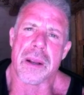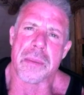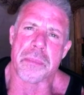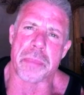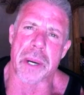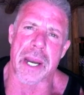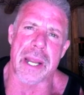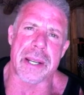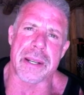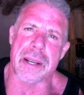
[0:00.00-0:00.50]

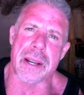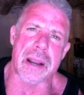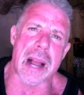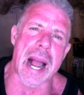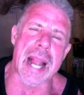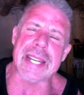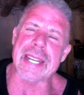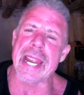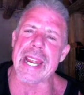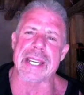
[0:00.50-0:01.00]
But
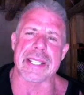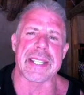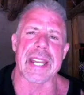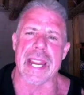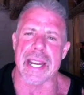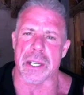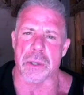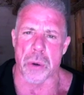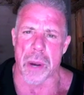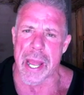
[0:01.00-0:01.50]
I can't
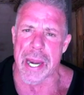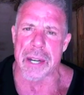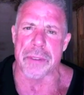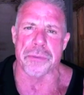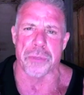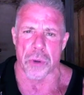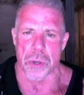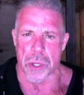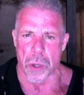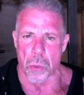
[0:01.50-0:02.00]
take credit
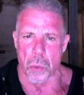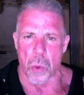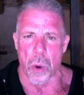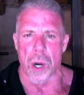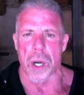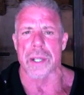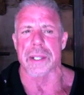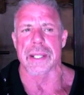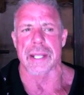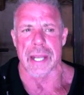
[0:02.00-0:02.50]
for the
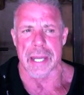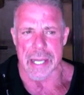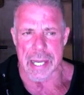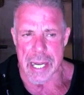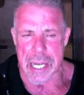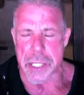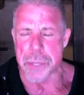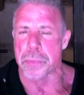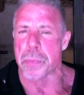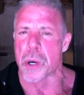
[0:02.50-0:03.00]
work that
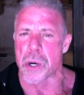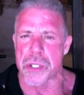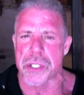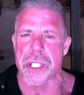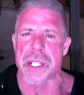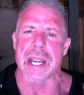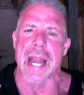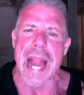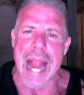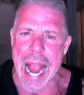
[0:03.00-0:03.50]
each
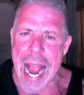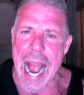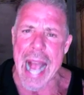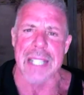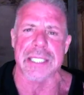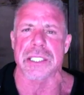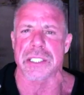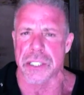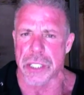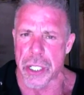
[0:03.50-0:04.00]
person
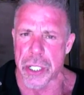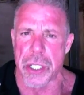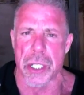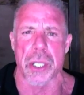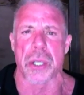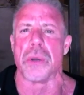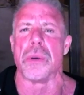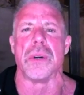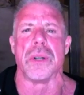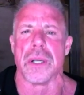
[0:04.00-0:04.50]
has to
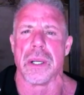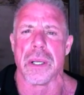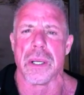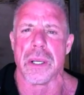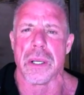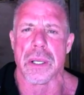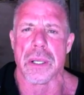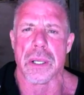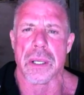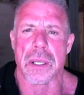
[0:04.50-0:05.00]
do.
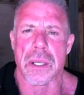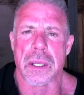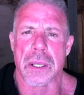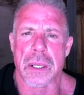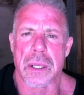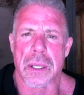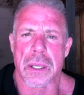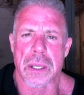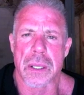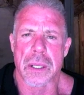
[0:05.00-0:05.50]

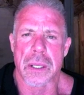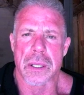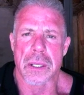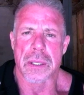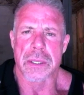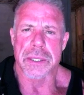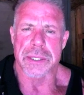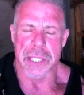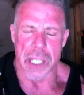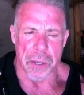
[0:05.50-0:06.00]

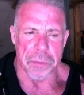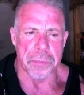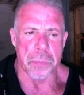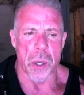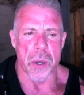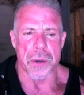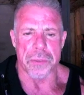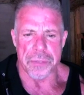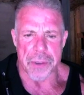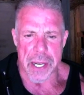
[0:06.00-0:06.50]

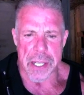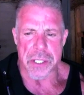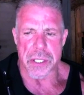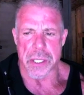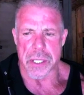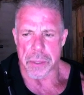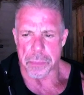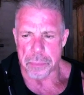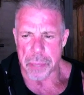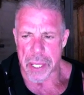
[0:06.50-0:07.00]

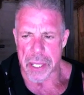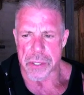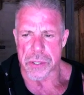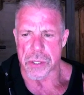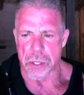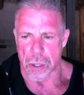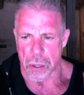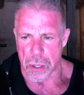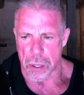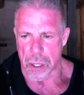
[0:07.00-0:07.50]
Self-motivation depends
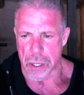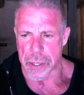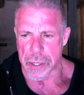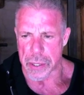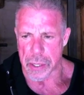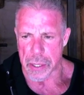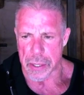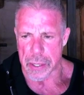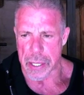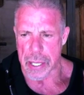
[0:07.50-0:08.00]
on
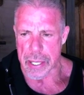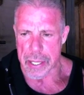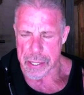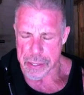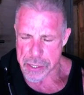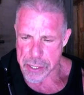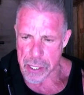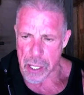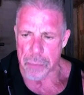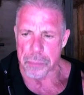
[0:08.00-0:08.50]
that at
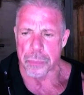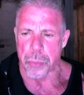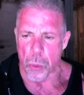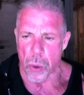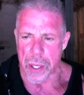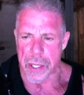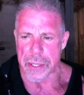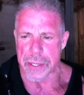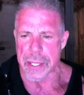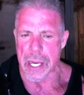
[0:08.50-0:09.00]
some
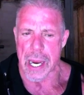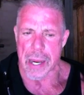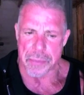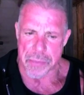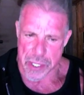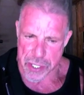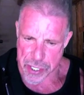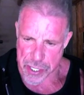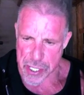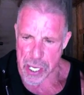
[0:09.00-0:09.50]
point in time
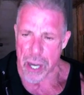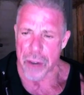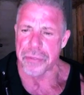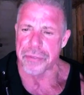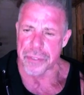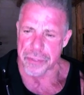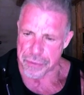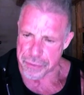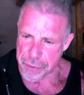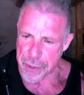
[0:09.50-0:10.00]
the
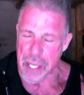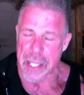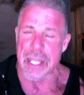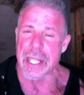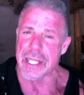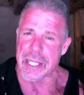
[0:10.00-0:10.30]
self fucking